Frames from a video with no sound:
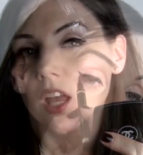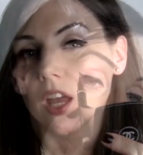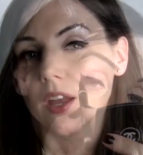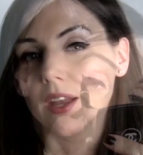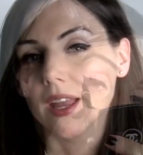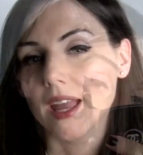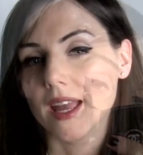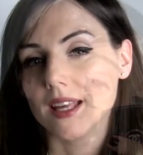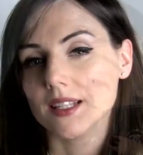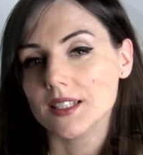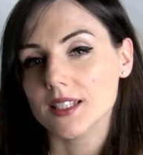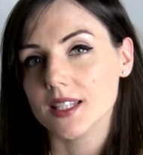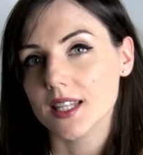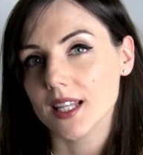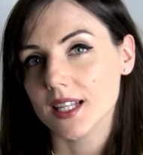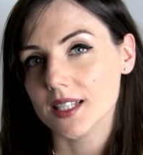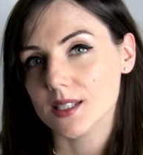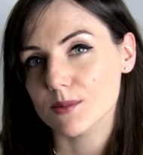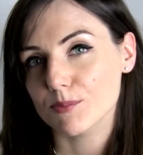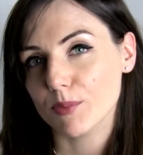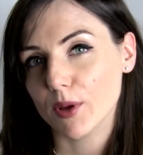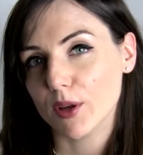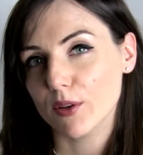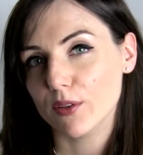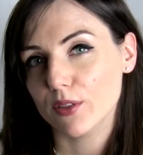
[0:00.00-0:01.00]
Okay, so that's
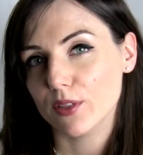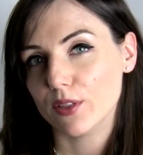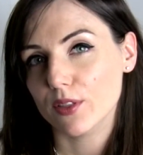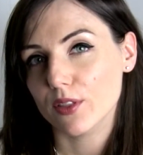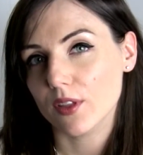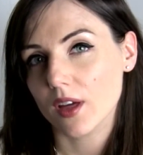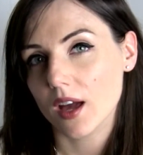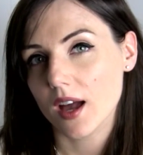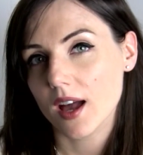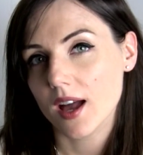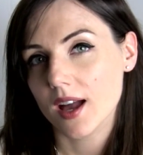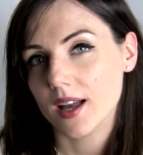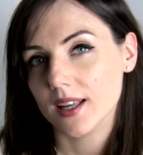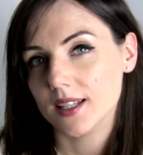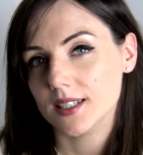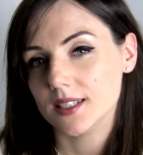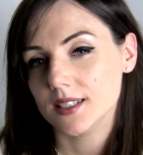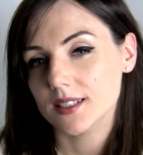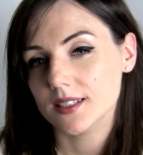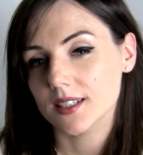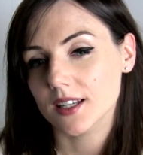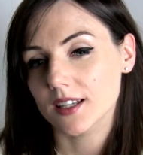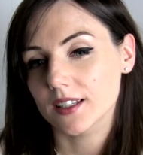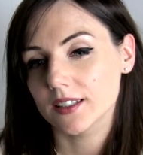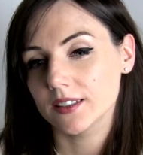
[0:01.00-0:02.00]
both eyes
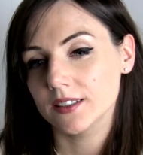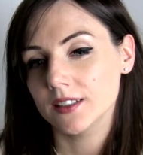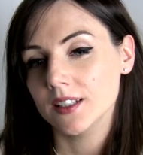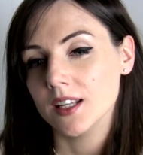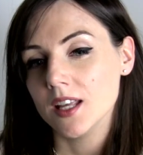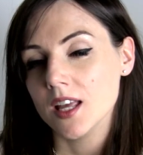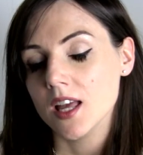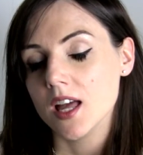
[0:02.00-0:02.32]
done.